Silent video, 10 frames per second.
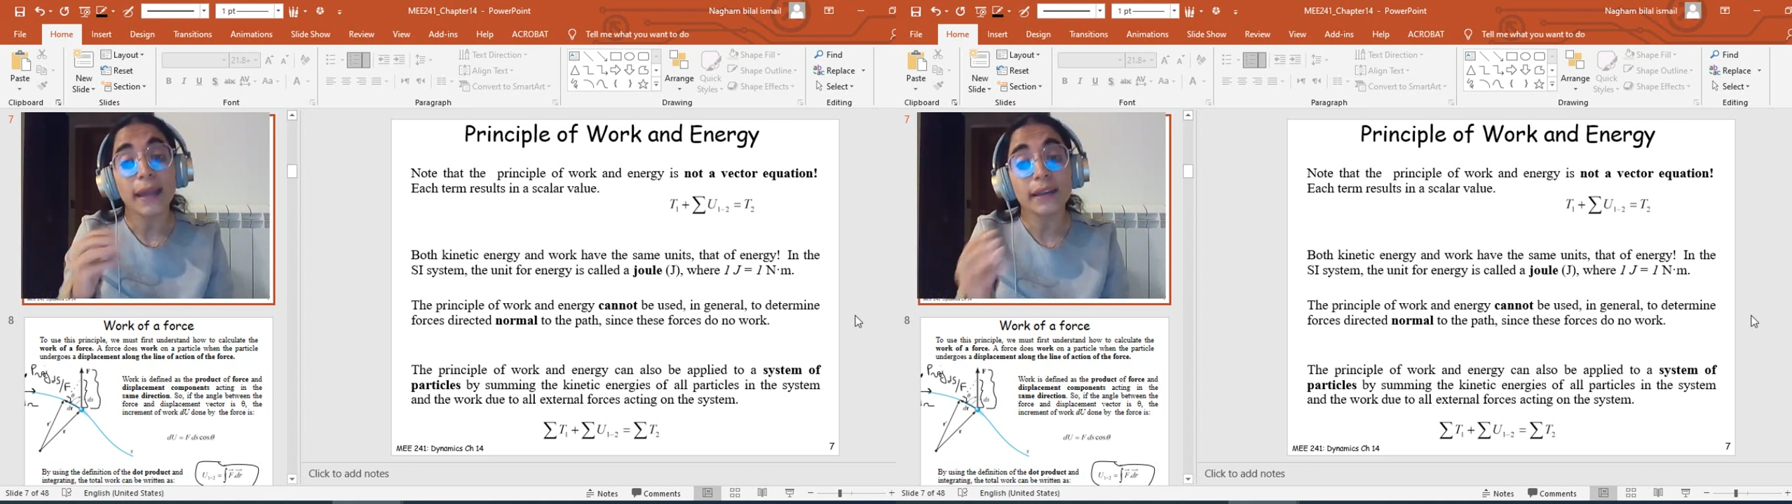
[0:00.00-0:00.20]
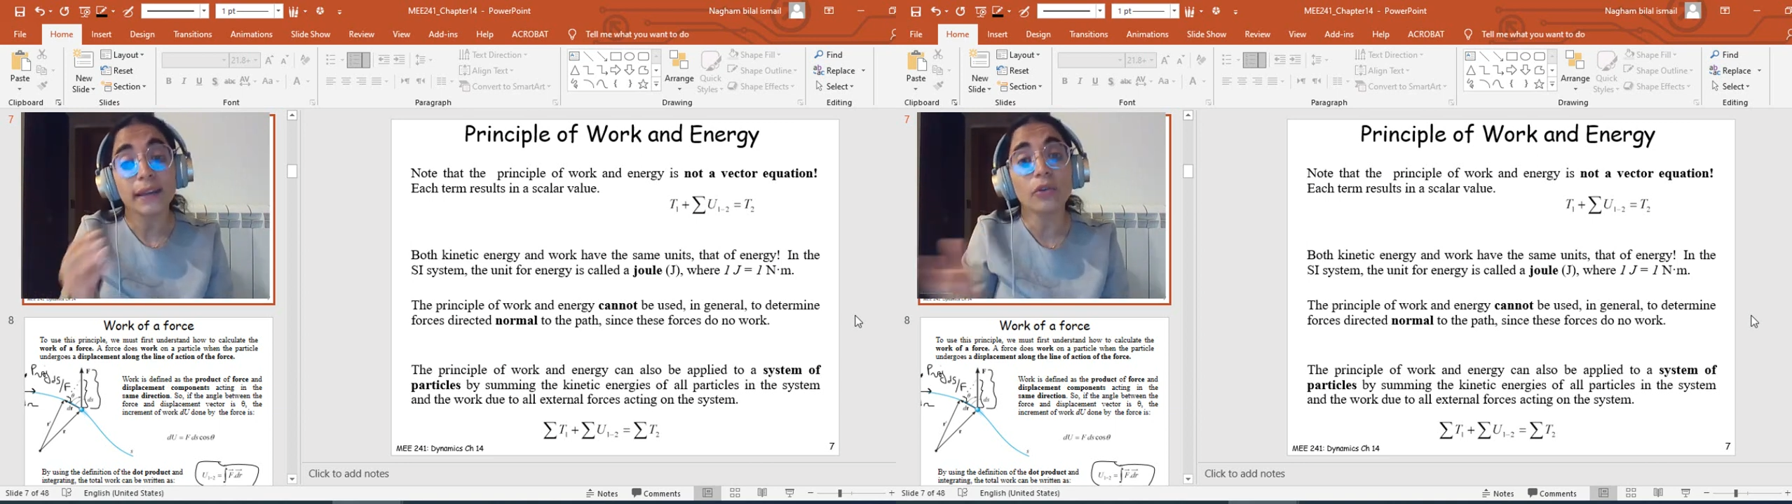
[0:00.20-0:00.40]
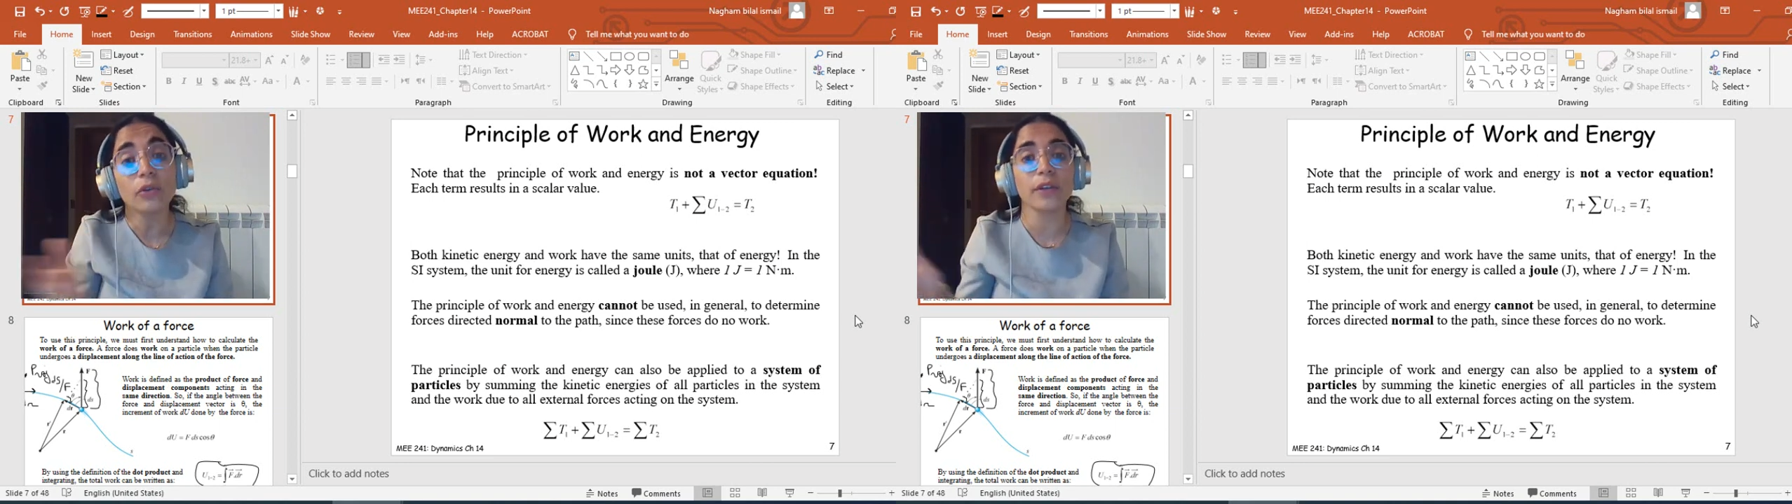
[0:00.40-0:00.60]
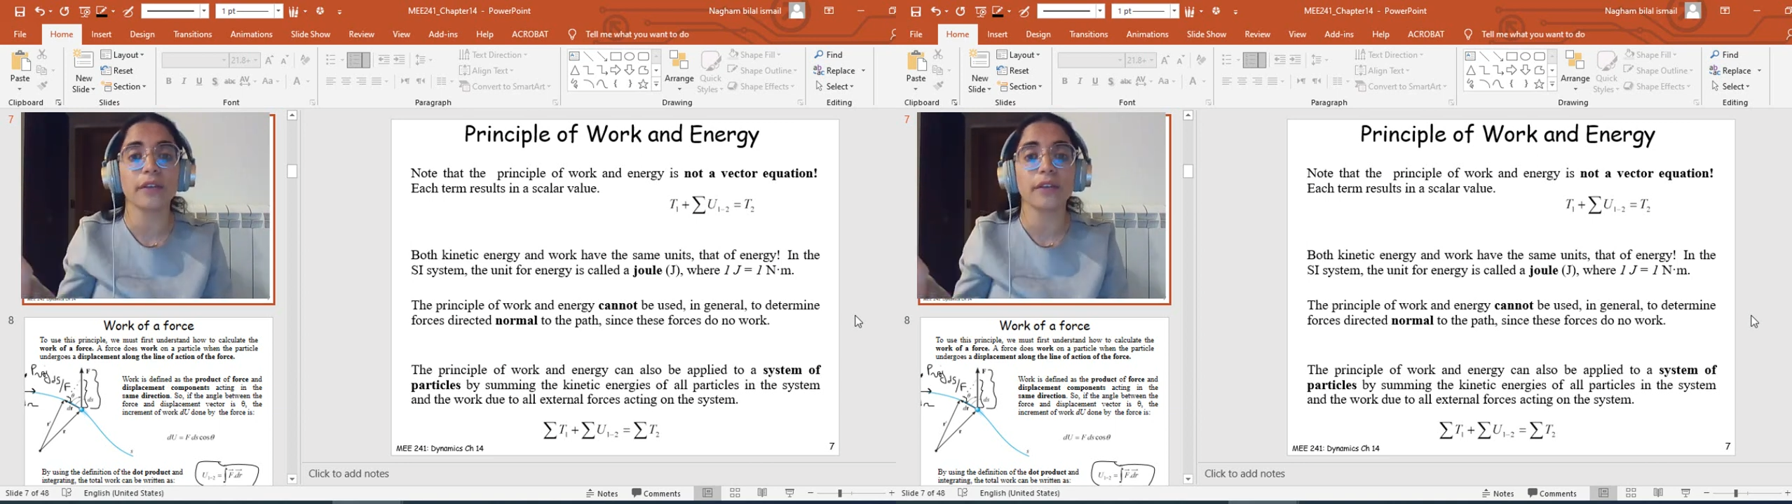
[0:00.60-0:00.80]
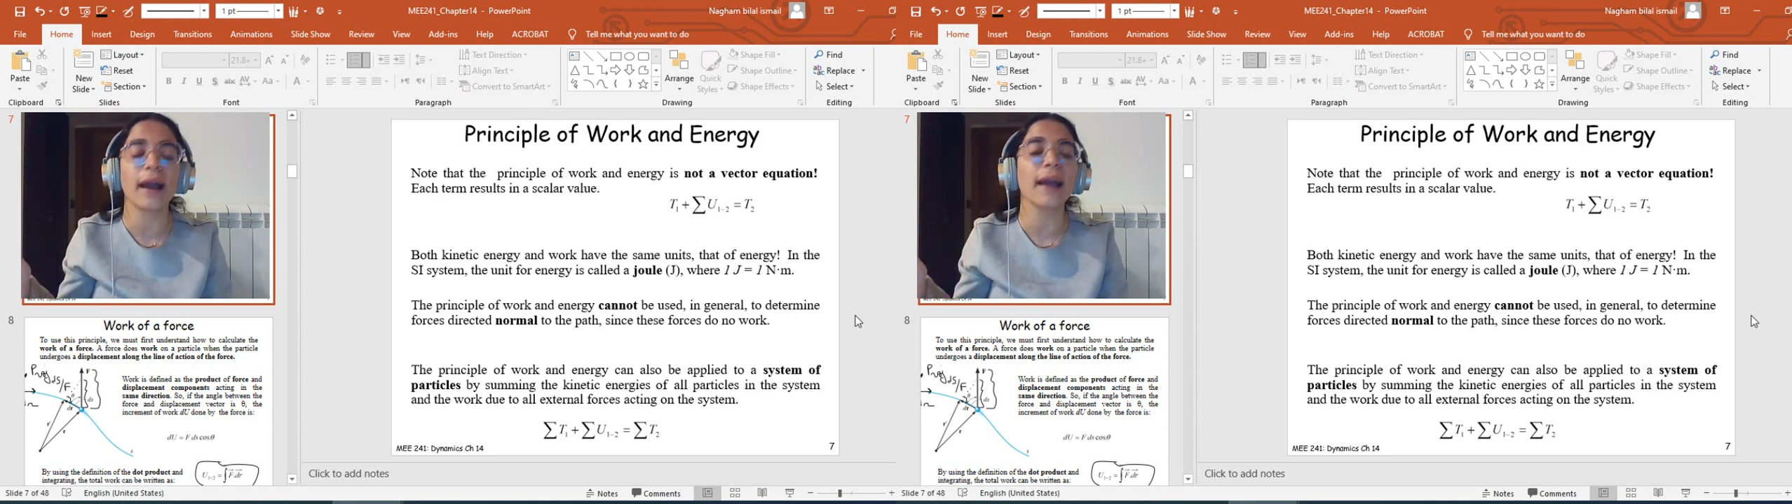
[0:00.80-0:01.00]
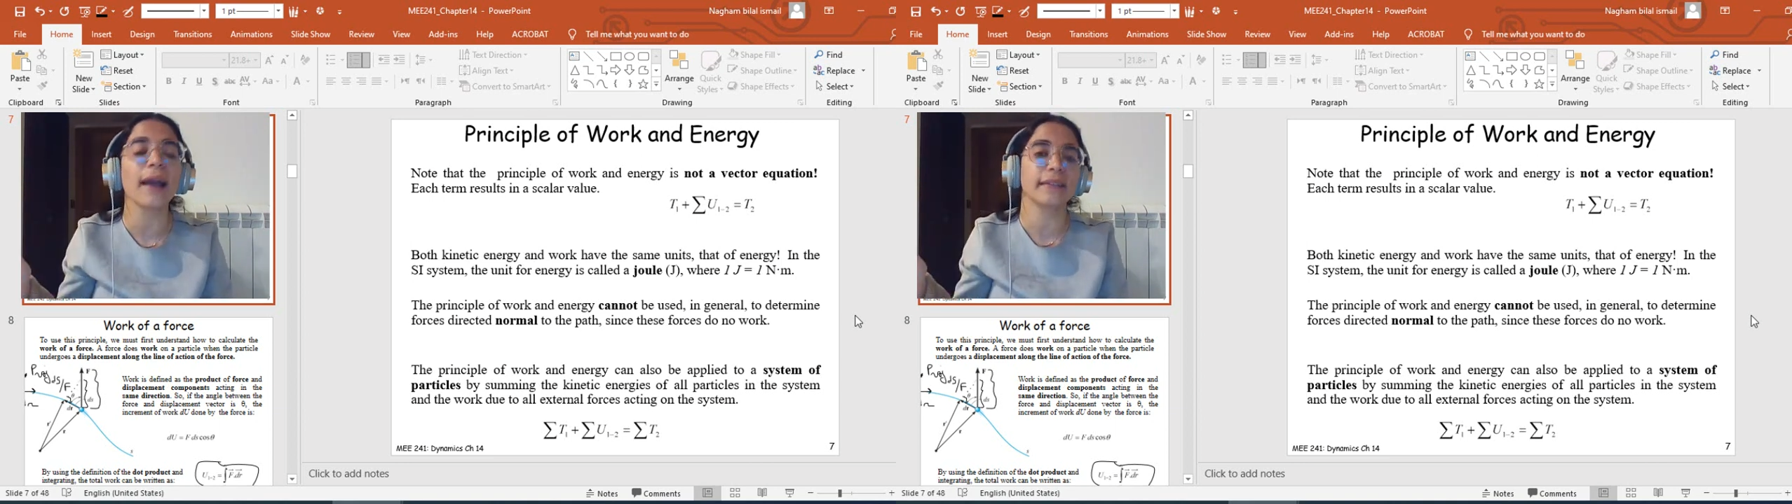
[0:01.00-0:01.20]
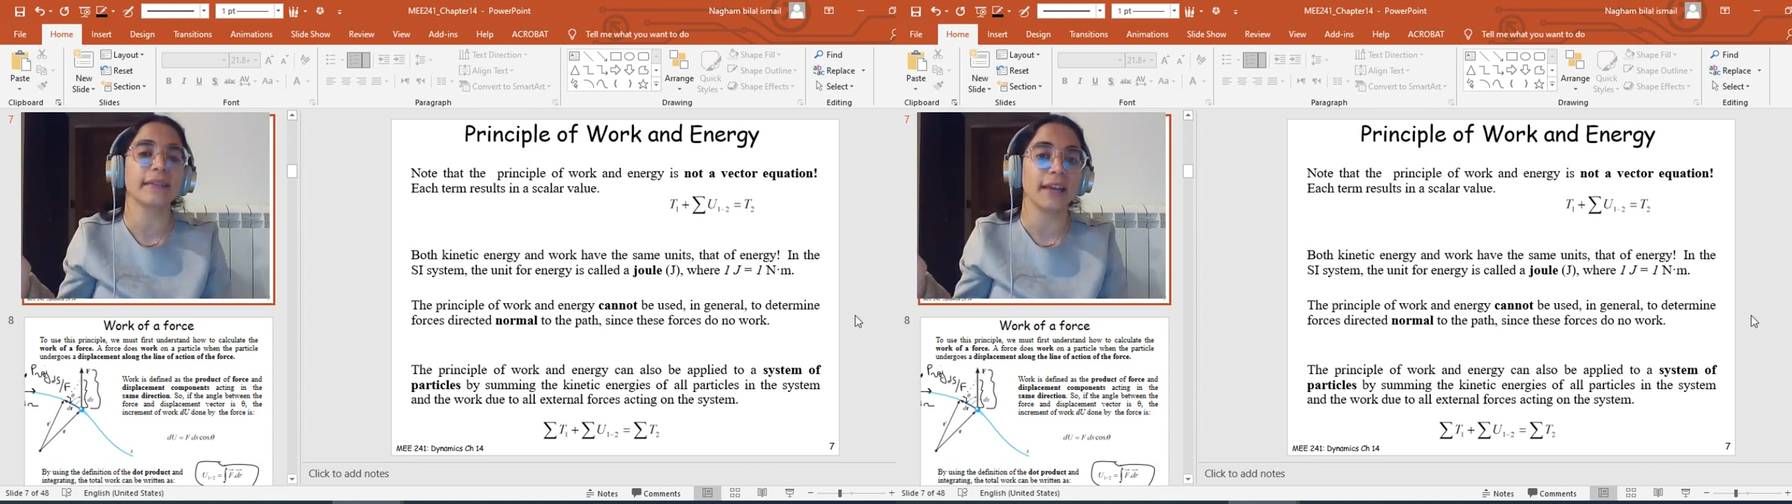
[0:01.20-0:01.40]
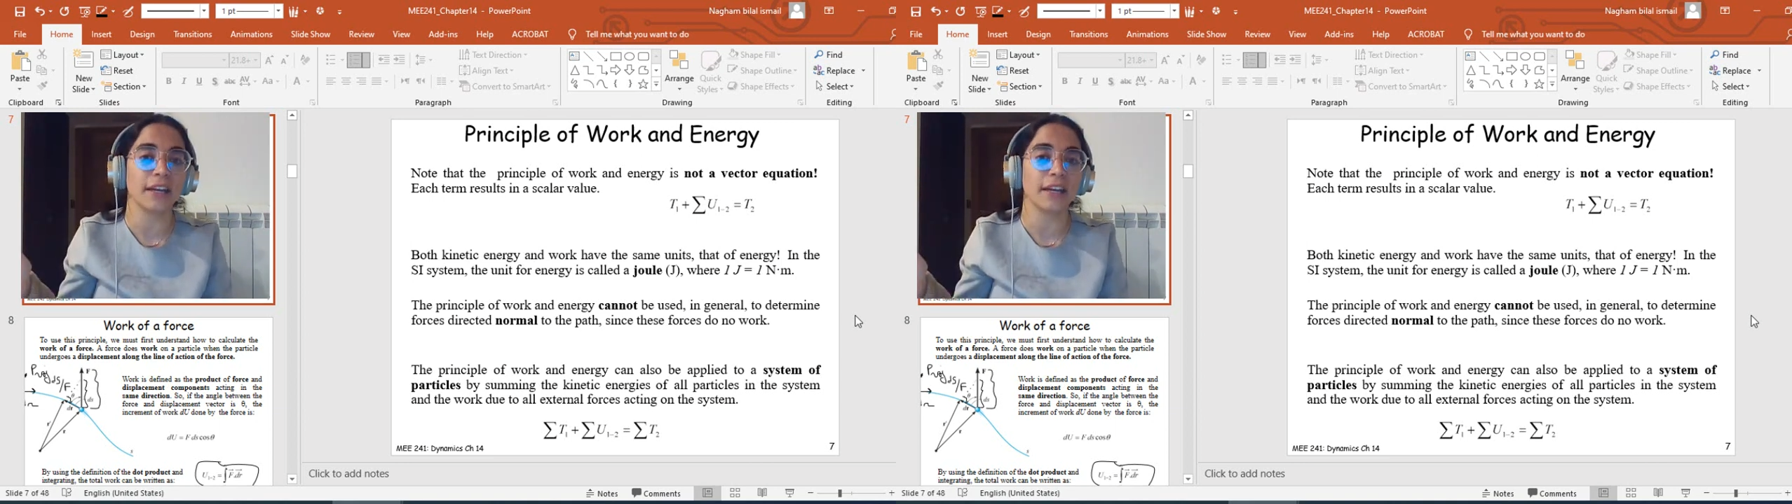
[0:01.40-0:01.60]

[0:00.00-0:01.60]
And I know that the kinetic